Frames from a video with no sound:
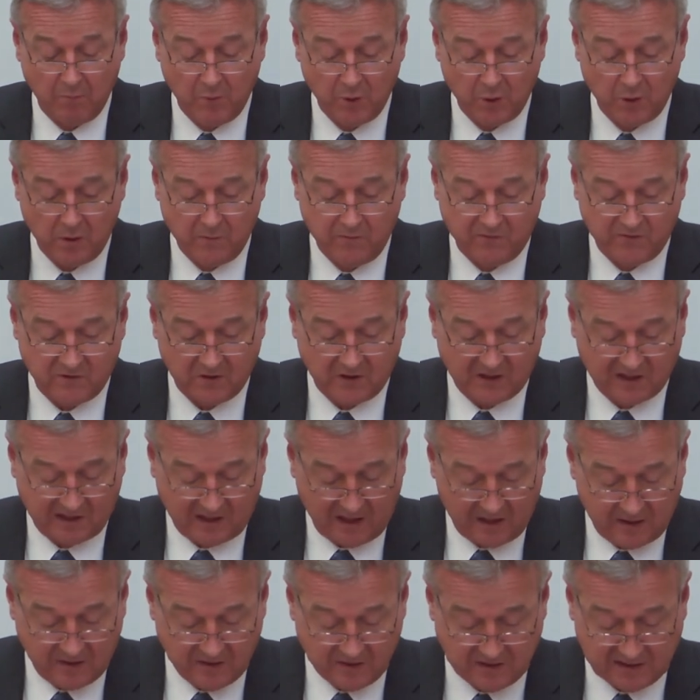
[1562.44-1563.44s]
moved to
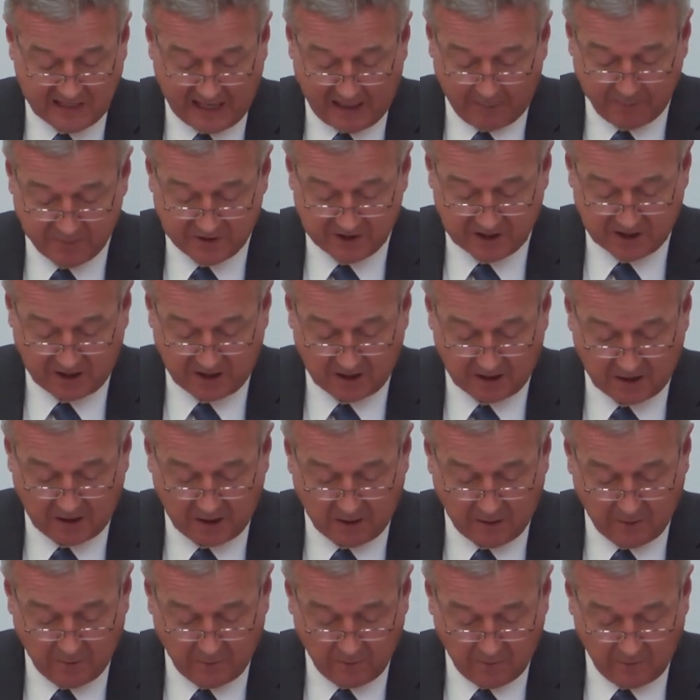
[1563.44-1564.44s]
close that
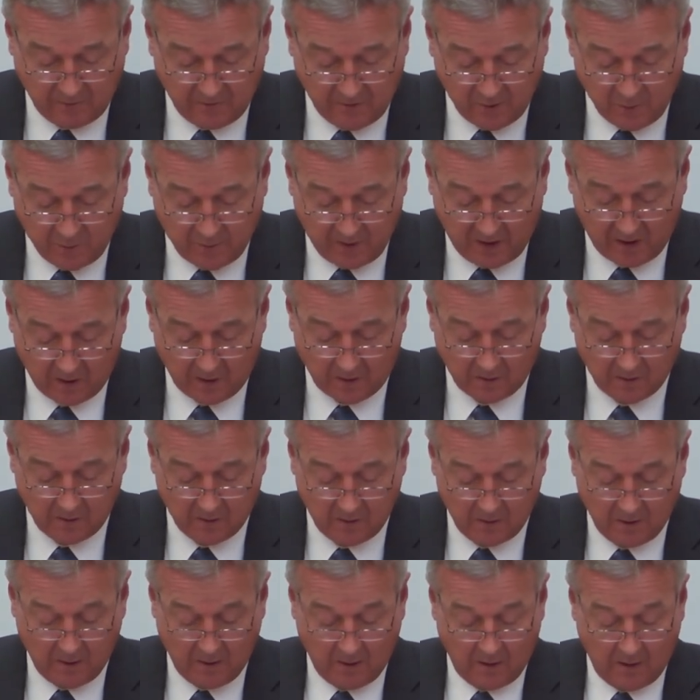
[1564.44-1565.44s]
particular
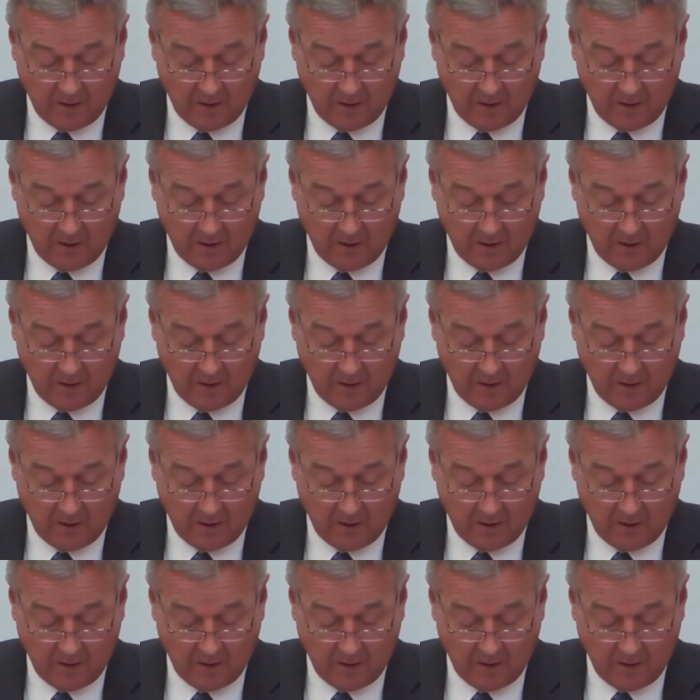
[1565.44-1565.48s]
loophole.